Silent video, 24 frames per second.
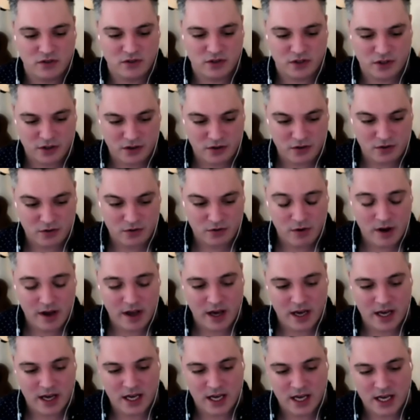two,
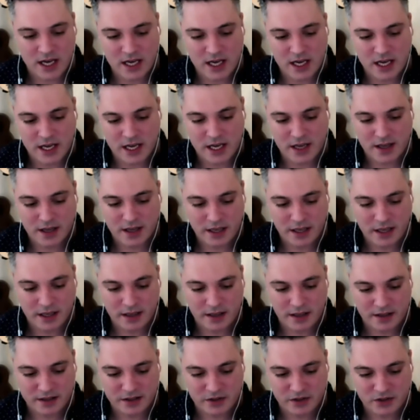
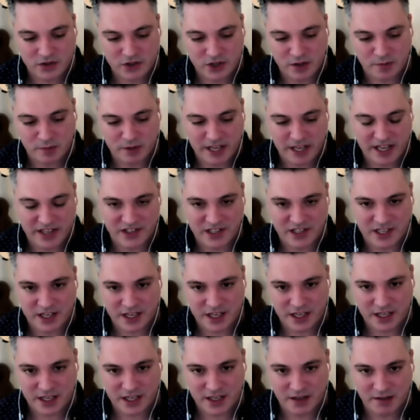it took place in
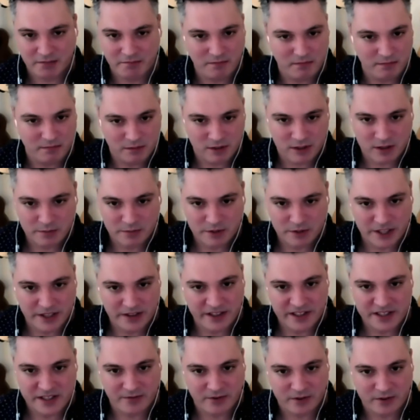a
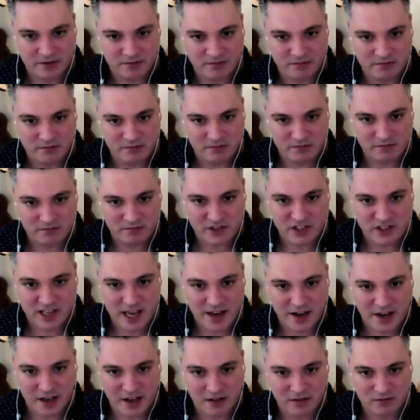completely different
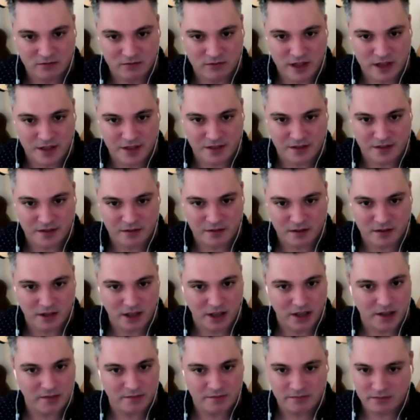setting with
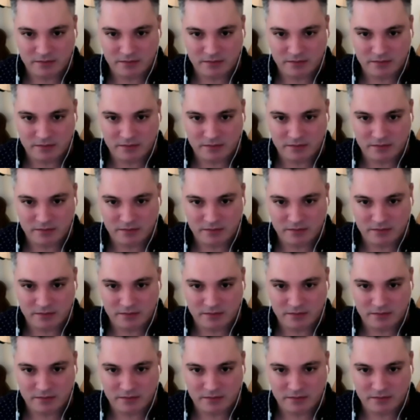a